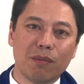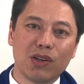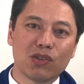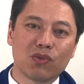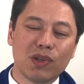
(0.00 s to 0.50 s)
a
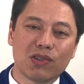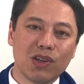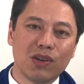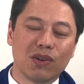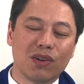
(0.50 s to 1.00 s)
ministry
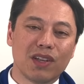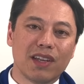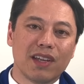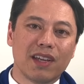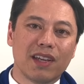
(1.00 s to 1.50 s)
still.
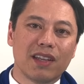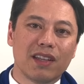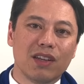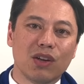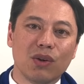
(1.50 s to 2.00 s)

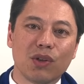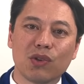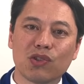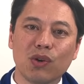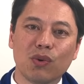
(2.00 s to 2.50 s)
You know,
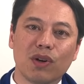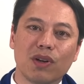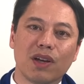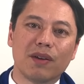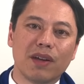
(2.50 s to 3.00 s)
they're still
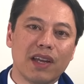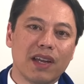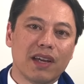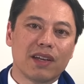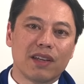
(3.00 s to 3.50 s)

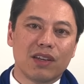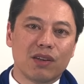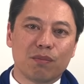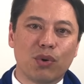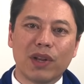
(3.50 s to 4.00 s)

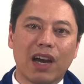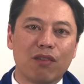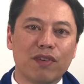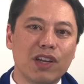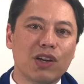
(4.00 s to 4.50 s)
putting
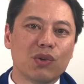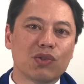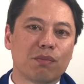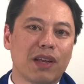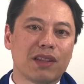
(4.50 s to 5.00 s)
out
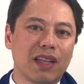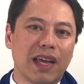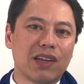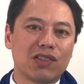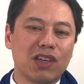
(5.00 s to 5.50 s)
videos about the
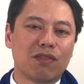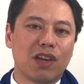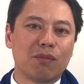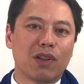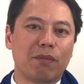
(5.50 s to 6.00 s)
legacy of
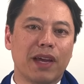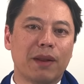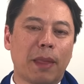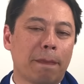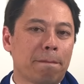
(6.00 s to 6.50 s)
Kim
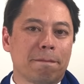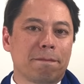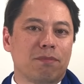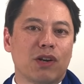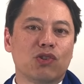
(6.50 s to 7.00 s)
Clement.
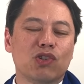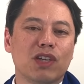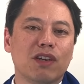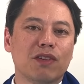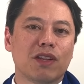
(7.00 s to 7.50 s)
Why don't you
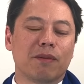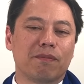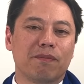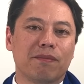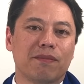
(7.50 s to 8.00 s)
give to them,
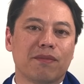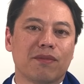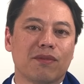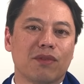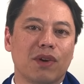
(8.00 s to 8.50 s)

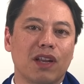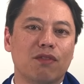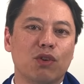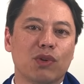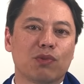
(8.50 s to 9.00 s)
right?
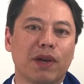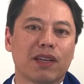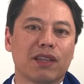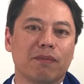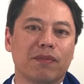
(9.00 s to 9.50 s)
If you
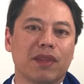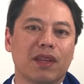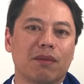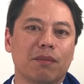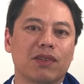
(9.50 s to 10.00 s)
respect him.
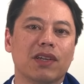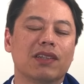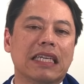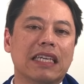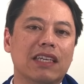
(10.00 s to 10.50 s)
But see,
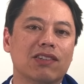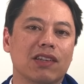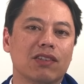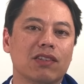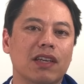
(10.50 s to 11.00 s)
it's
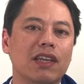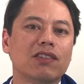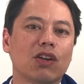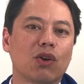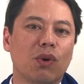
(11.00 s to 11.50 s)
easy. It's
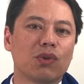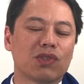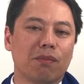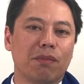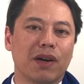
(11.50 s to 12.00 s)
easy to quote
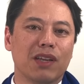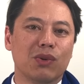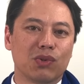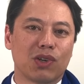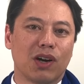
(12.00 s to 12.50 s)
somebody
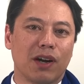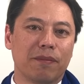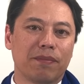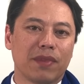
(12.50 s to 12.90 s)
who's gone.